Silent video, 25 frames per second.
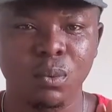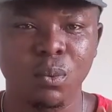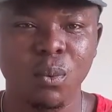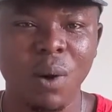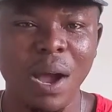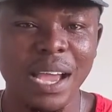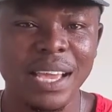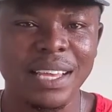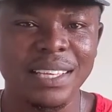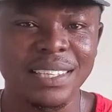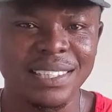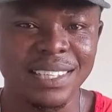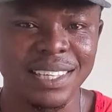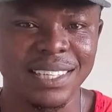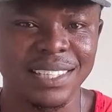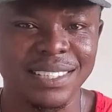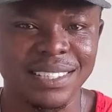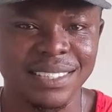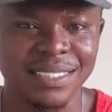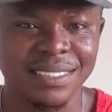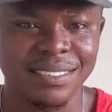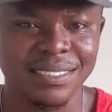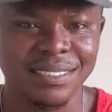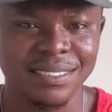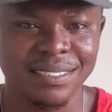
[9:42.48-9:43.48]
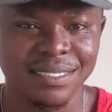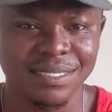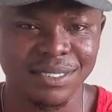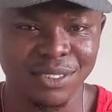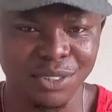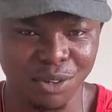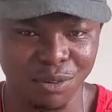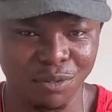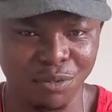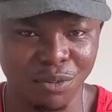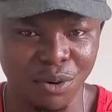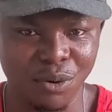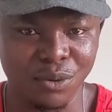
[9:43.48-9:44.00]
Why is it
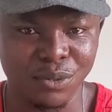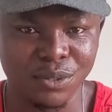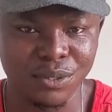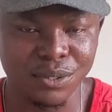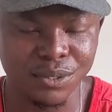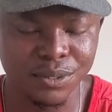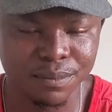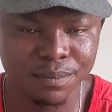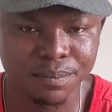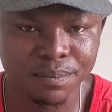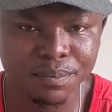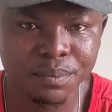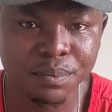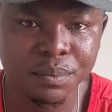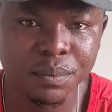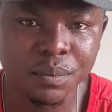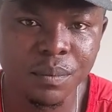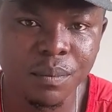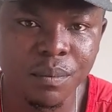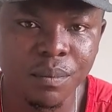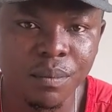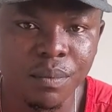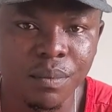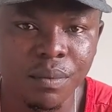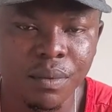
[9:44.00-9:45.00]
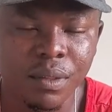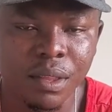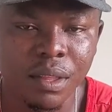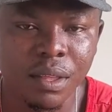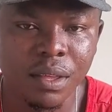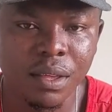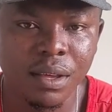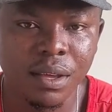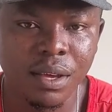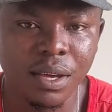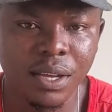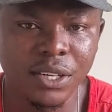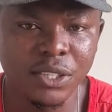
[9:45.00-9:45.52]
your fault?
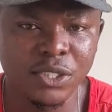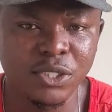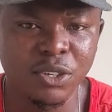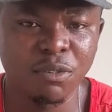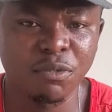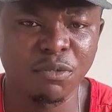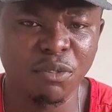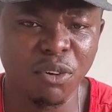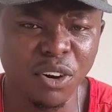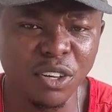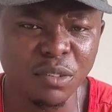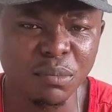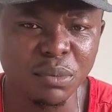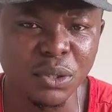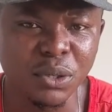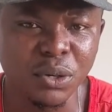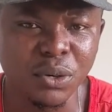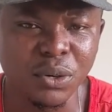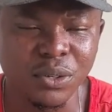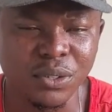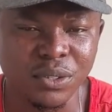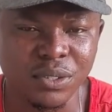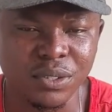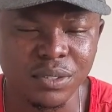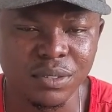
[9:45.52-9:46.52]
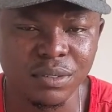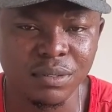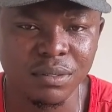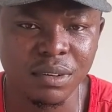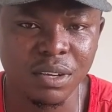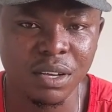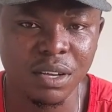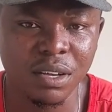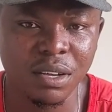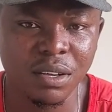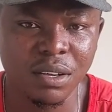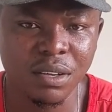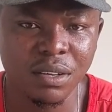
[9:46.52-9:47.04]
It is your fault because
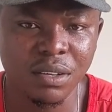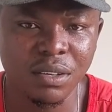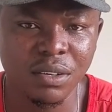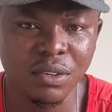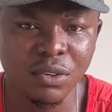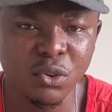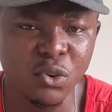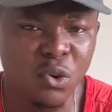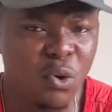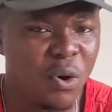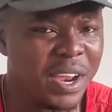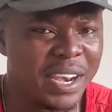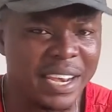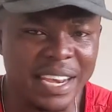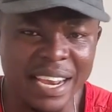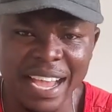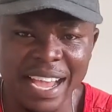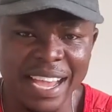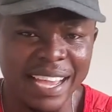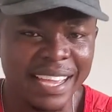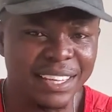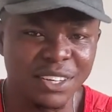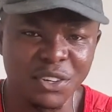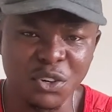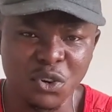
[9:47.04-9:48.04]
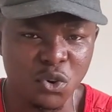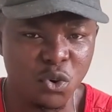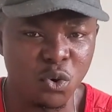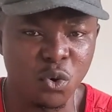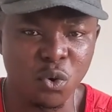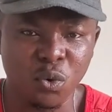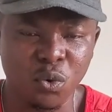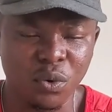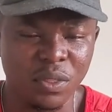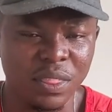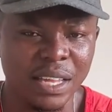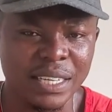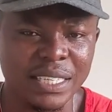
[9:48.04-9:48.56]
you and I
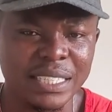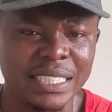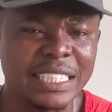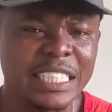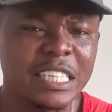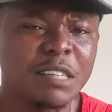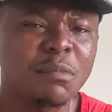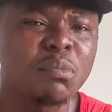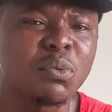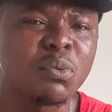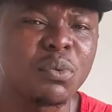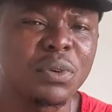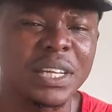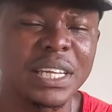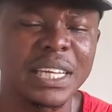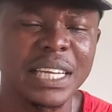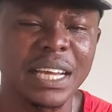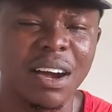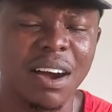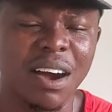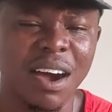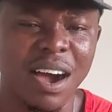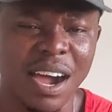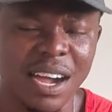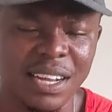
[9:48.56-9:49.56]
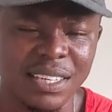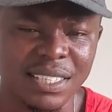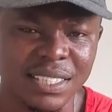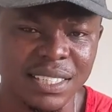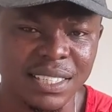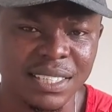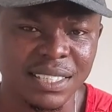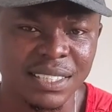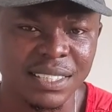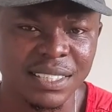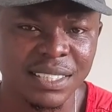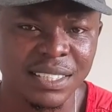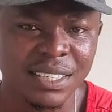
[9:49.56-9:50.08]
know that deep within our
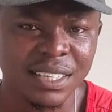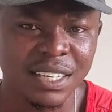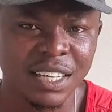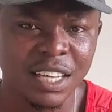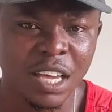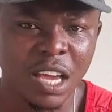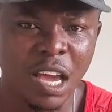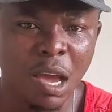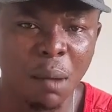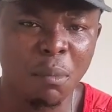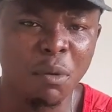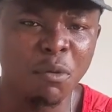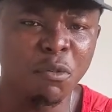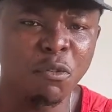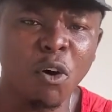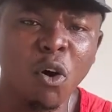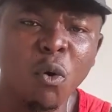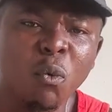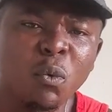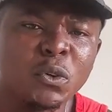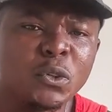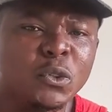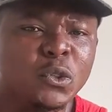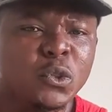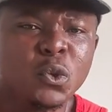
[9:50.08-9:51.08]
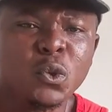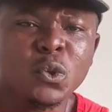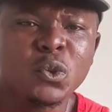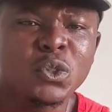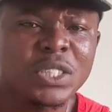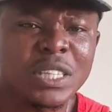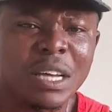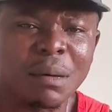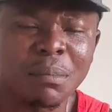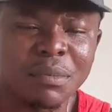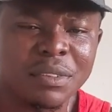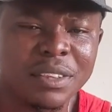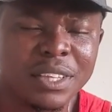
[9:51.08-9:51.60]
heart, before we do
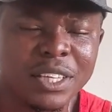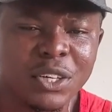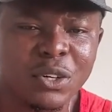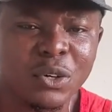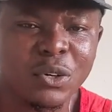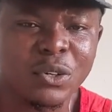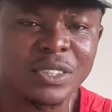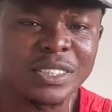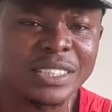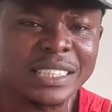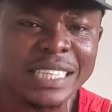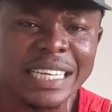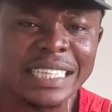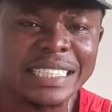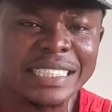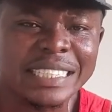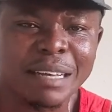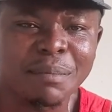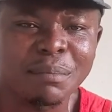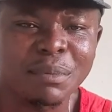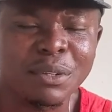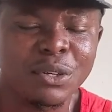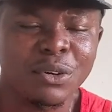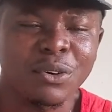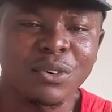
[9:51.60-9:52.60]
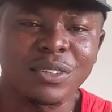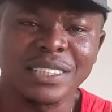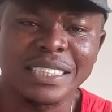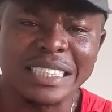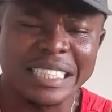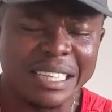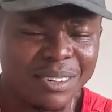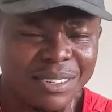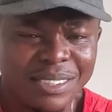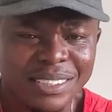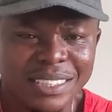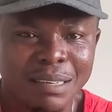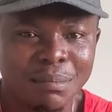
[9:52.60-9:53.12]
something or say something or
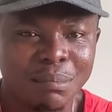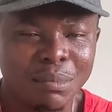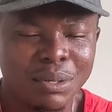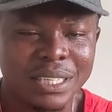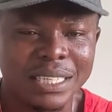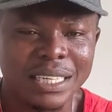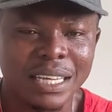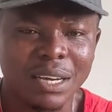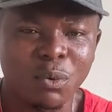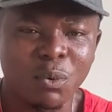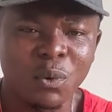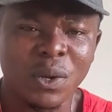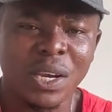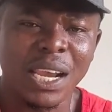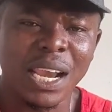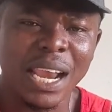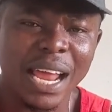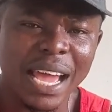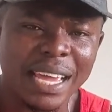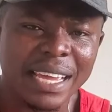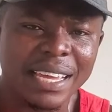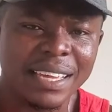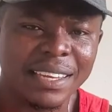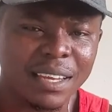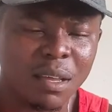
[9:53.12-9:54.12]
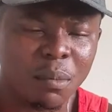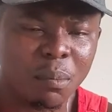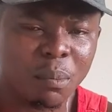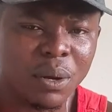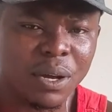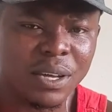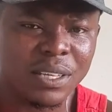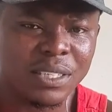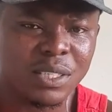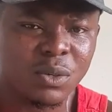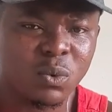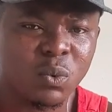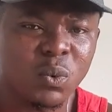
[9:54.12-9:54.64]
tell somebody that we like the
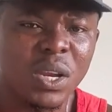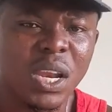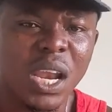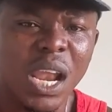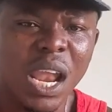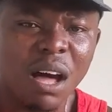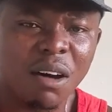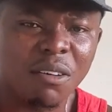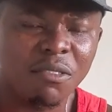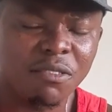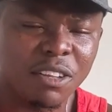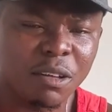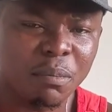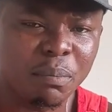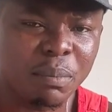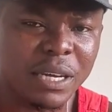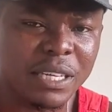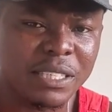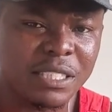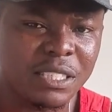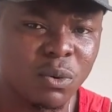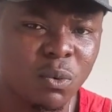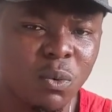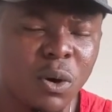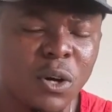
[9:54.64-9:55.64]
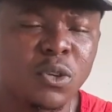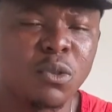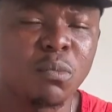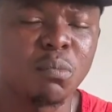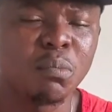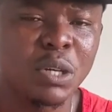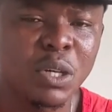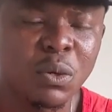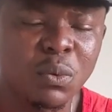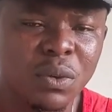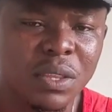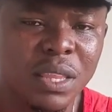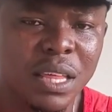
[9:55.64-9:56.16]
person, we love the person, want to
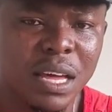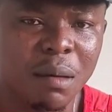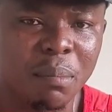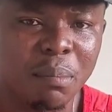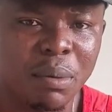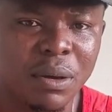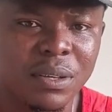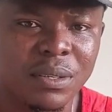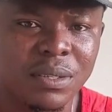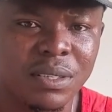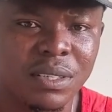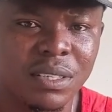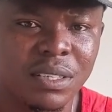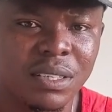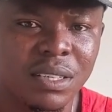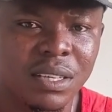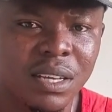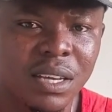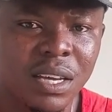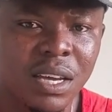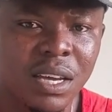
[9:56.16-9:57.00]
be with that person,